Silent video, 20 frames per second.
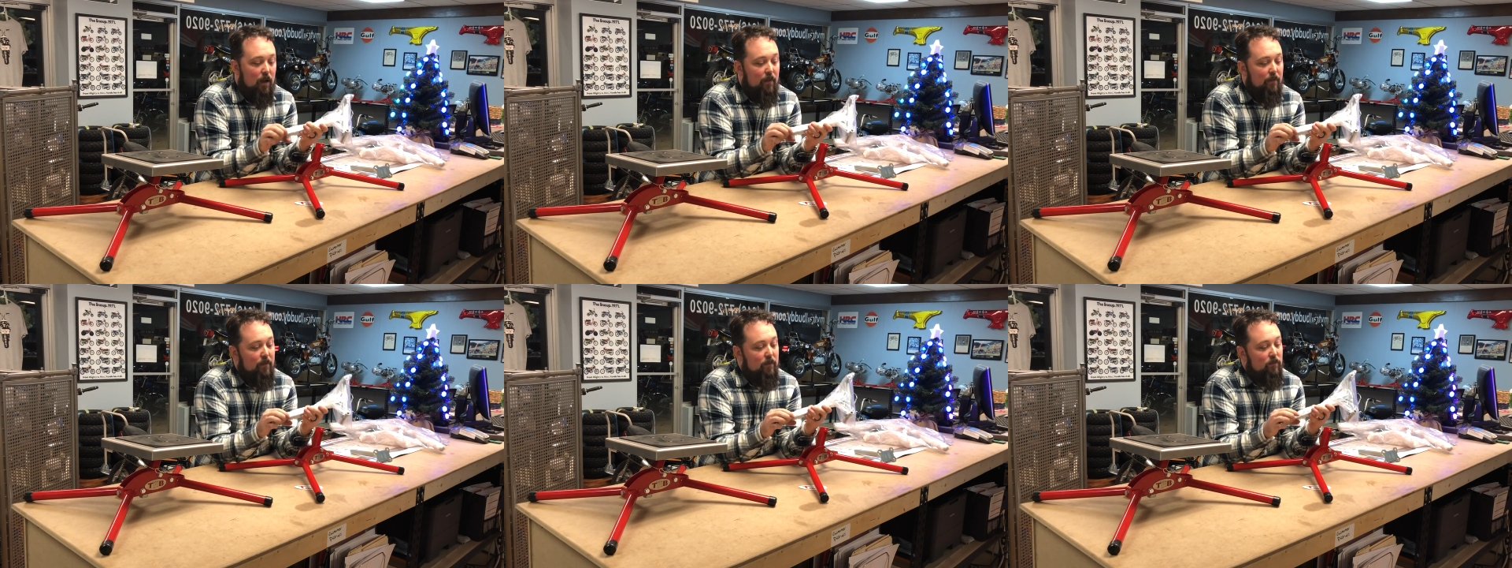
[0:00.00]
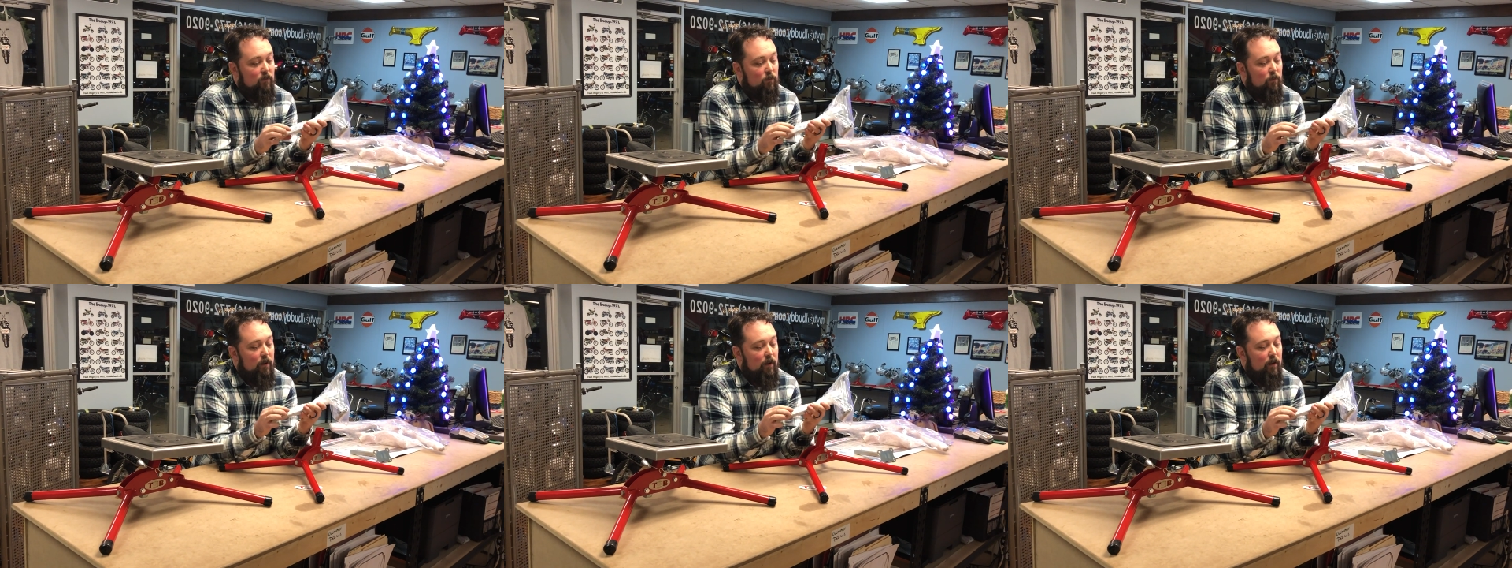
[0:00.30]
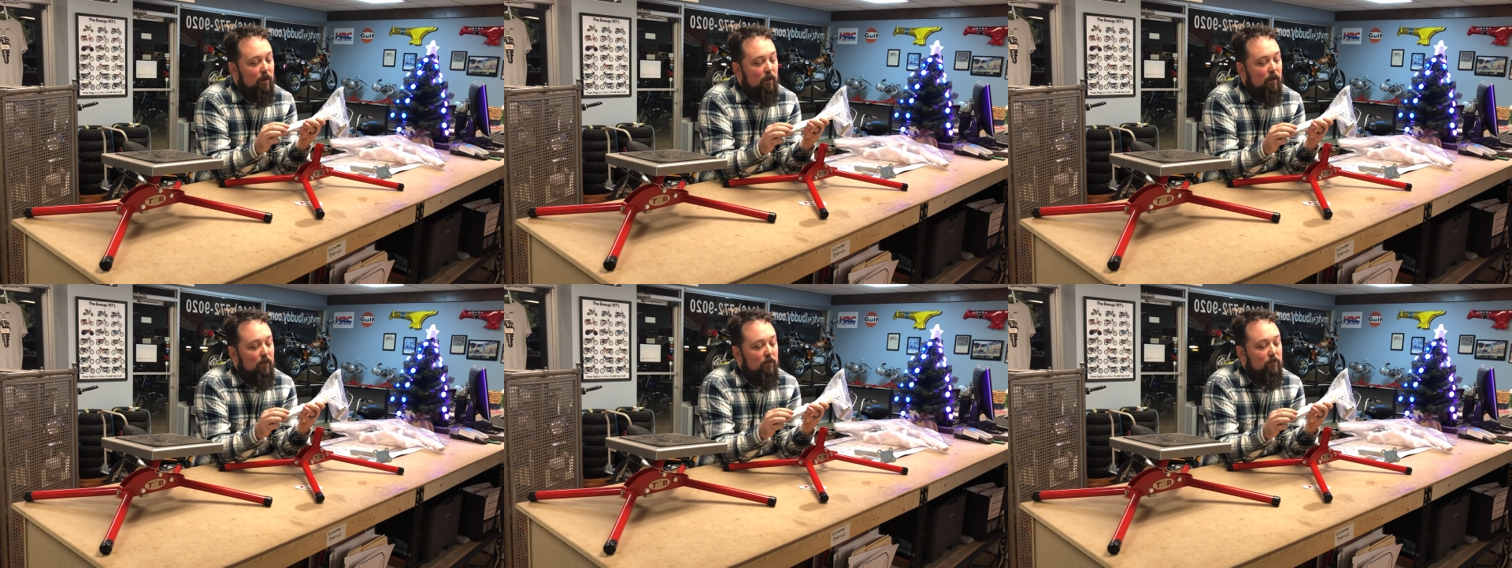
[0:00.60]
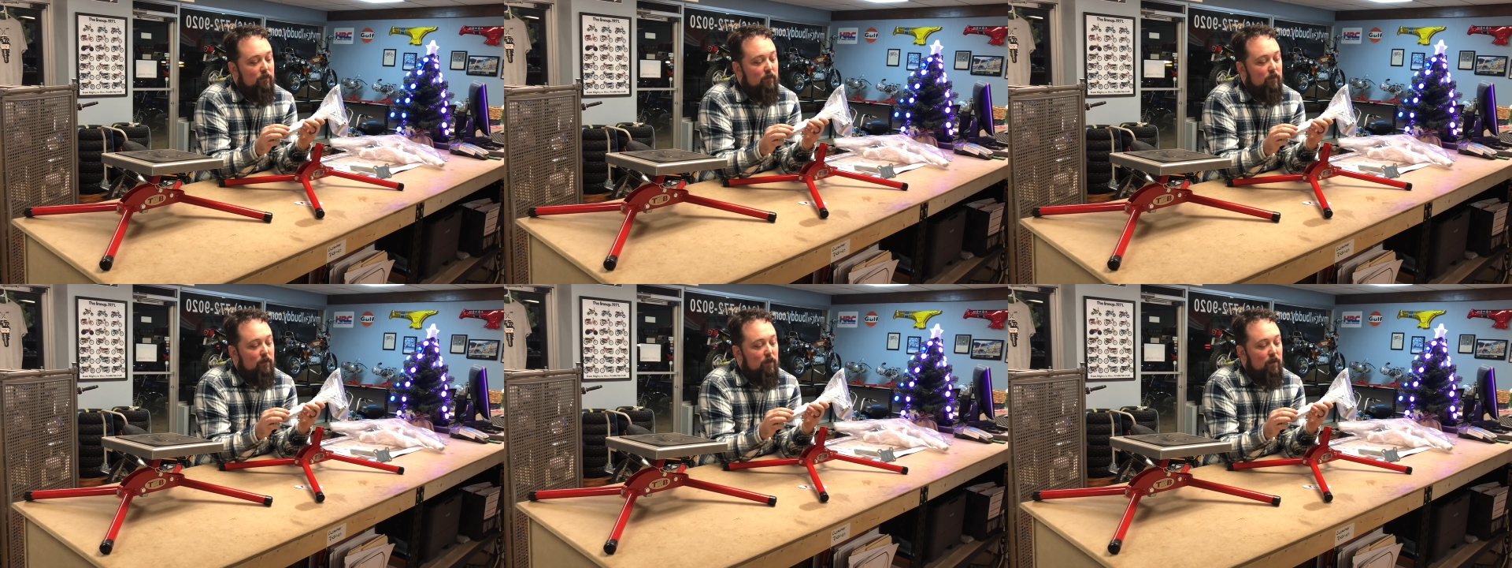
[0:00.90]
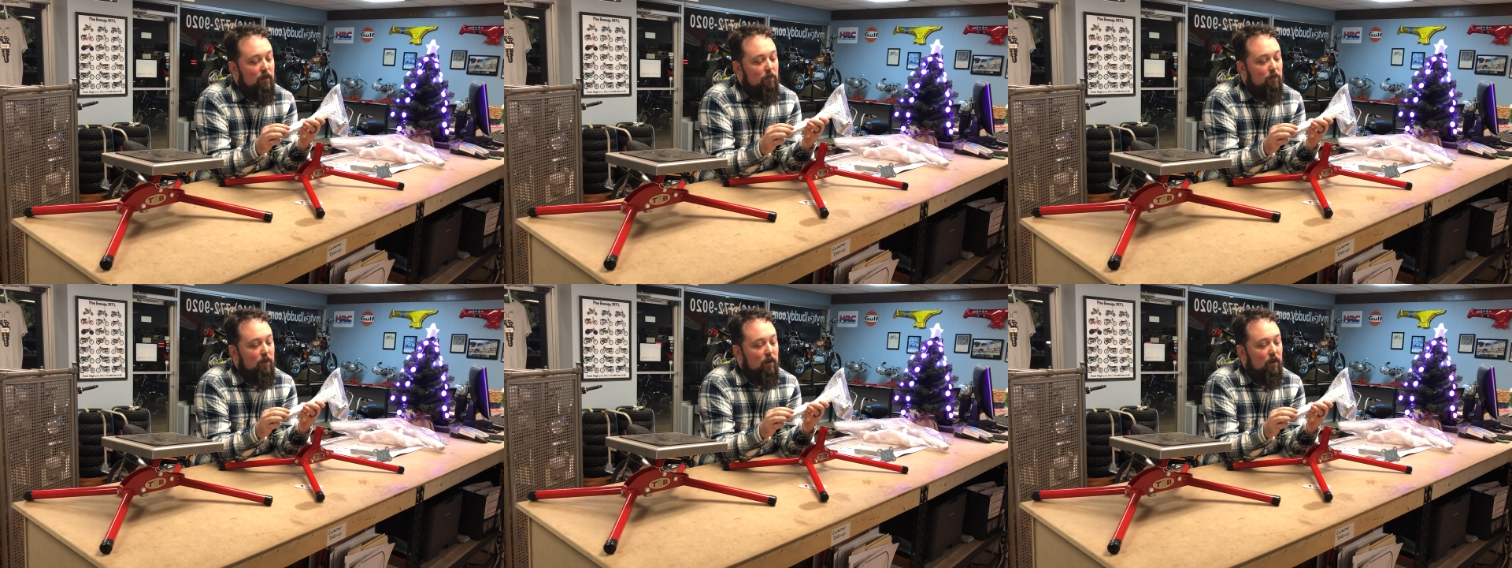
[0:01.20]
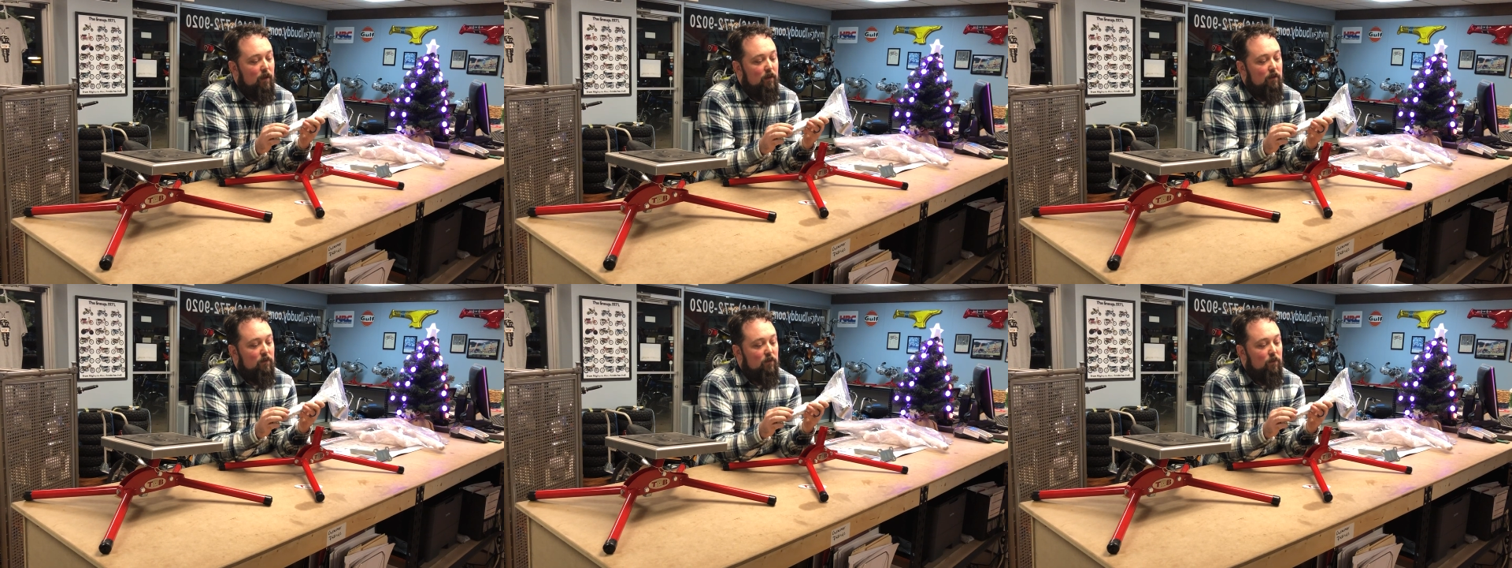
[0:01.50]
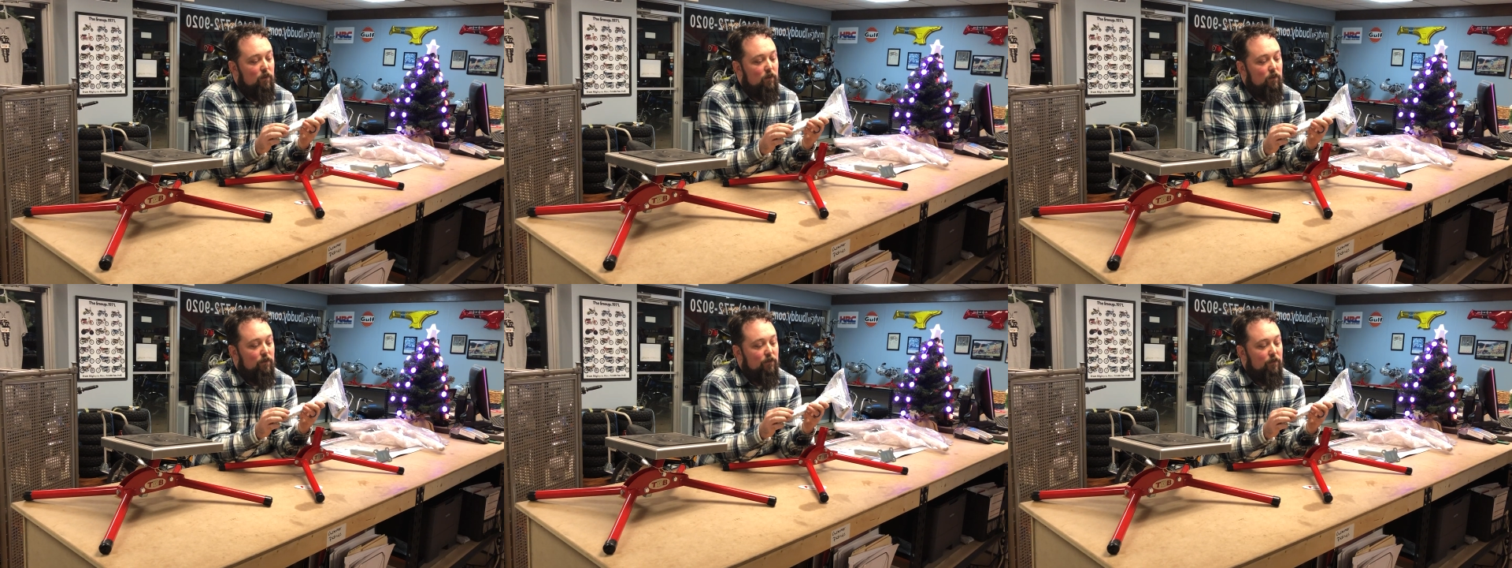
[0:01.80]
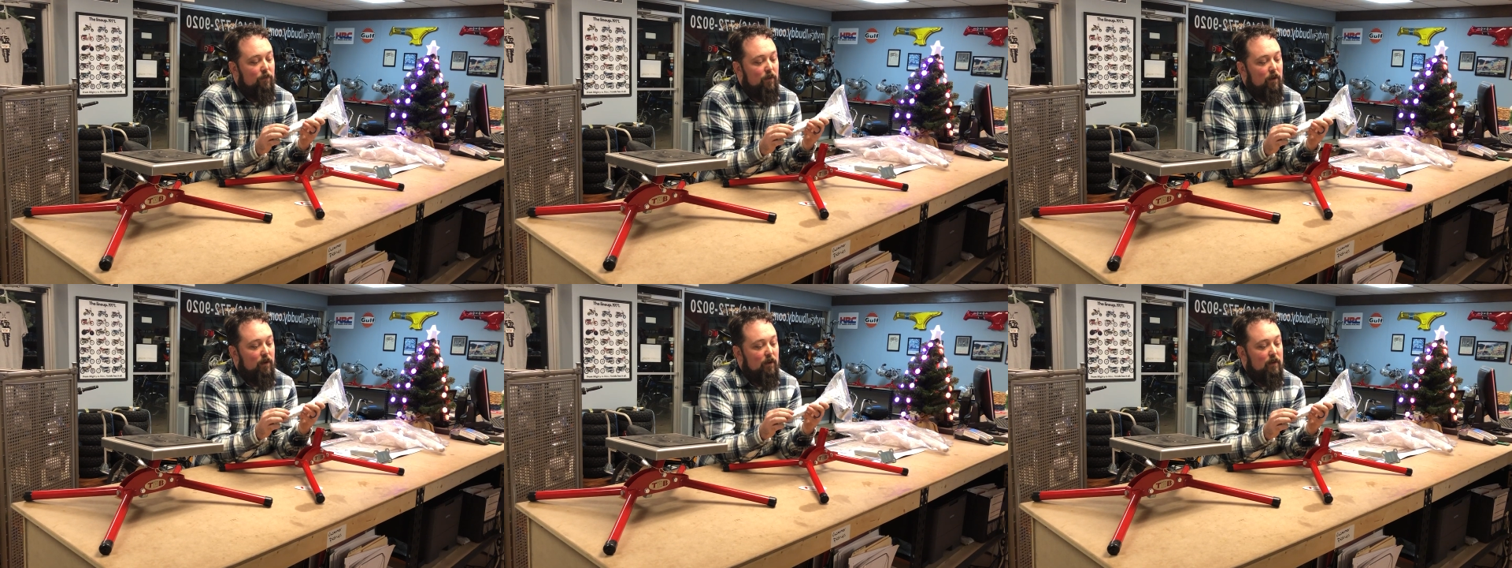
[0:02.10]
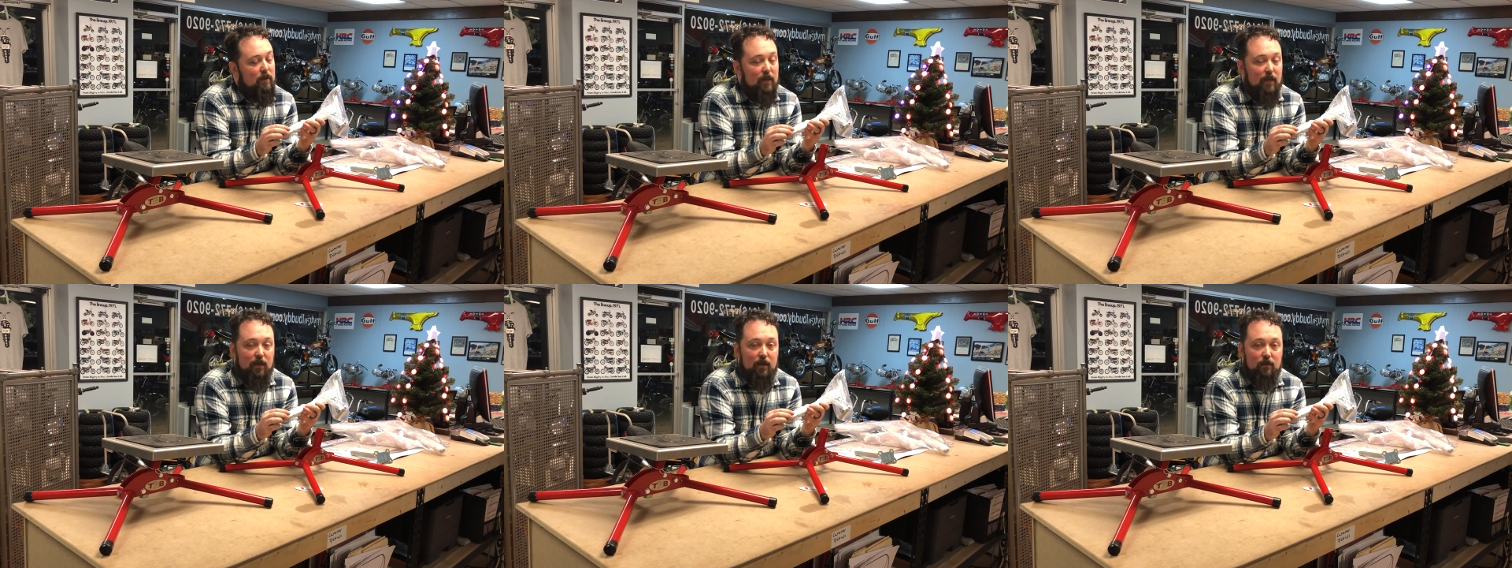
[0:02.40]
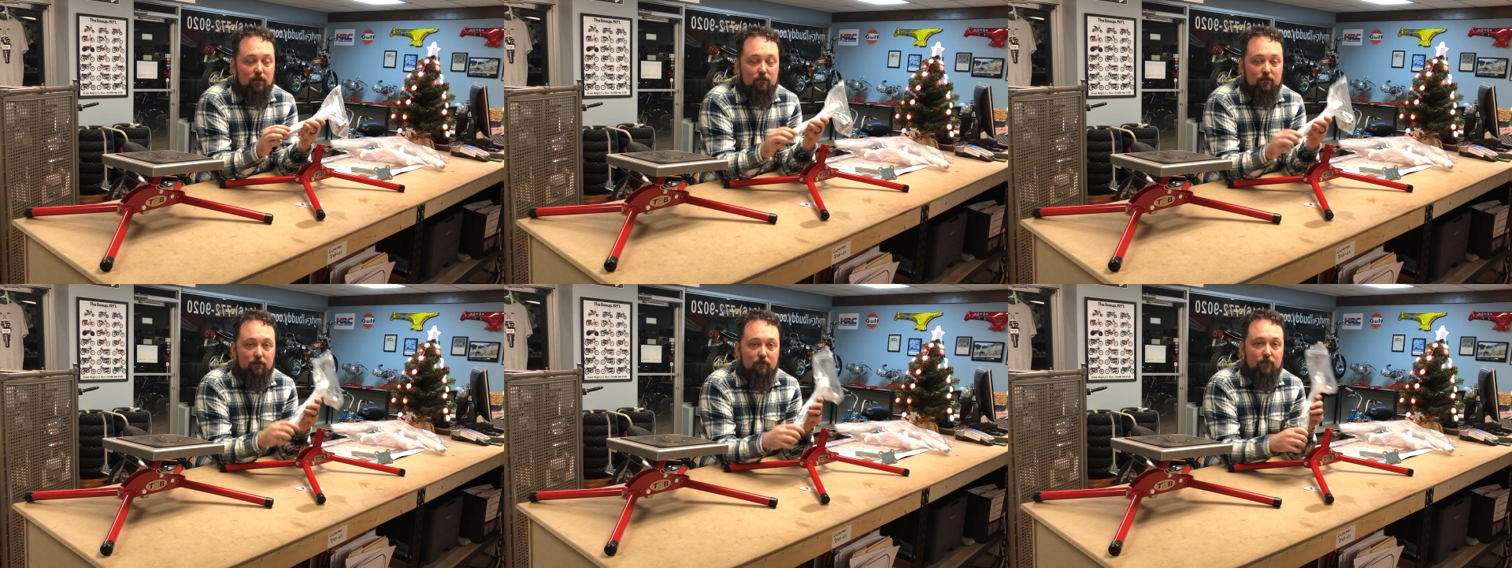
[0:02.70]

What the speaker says: This one is TB23D,